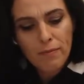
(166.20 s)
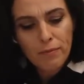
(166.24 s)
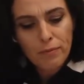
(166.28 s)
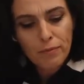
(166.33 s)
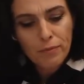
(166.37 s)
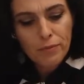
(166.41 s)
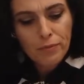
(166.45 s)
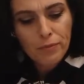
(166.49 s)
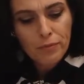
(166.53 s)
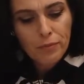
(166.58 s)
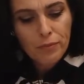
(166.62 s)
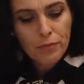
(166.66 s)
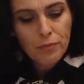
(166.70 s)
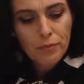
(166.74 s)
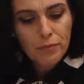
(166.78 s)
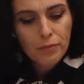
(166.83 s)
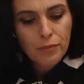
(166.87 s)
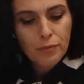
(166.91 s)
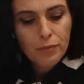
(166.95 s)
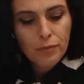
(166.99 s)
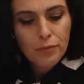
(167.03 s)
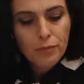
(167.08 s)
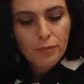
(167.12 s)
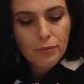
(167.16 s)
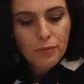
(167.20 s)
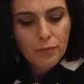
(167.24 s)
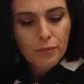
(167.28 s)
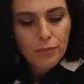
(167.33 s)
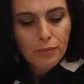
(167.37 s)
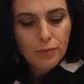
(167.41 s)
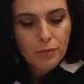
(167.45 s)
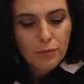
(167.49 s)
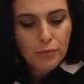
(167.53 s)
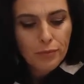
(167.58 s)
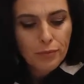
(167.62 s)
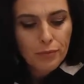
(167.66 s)

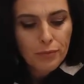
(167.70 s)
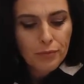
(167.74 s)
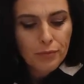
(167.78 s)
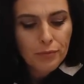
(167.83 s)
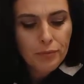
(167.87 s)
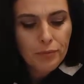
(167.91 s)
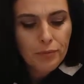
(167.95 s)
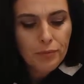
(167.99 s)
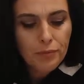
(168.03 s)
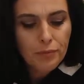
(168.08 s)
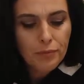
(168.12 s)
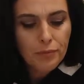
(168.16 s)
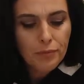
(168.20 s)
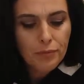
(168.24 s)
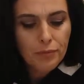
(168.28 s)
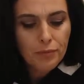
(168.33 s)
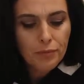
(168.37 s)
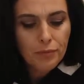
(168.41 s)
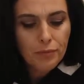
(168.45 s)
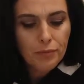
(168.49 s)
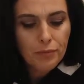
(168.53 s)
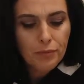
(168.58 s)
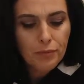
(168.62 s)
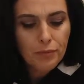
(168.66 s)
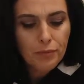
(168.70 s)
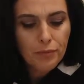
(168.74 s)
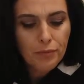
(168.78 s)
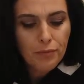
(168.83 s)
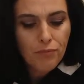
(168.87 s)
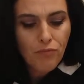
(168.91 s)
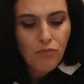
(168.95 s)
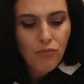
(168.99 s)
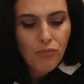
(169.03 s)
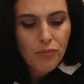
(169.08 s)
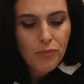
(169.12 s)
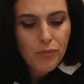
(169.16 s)

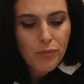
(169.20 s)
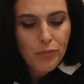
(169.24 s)
Nothing is said.